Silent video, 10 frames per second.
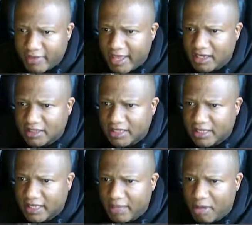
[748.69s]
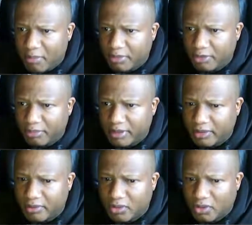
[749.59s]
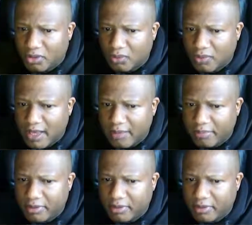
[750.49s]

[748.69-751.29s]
the head looked like it came up a little bit, or what happened?